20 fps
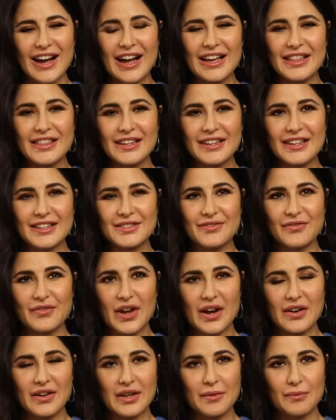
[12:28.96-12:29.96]
I think it's
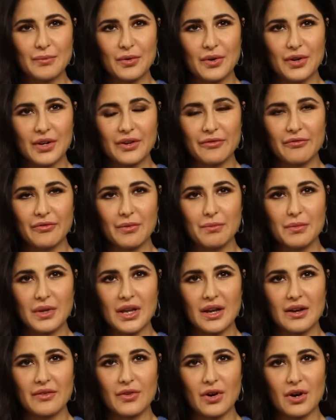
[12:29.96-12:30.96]
very important for
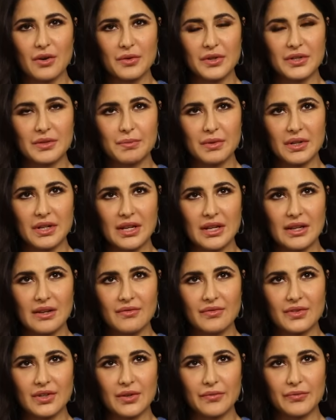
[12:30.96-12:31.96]
me. I've always
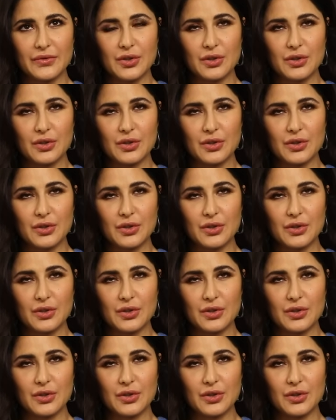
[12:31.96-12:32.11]
believed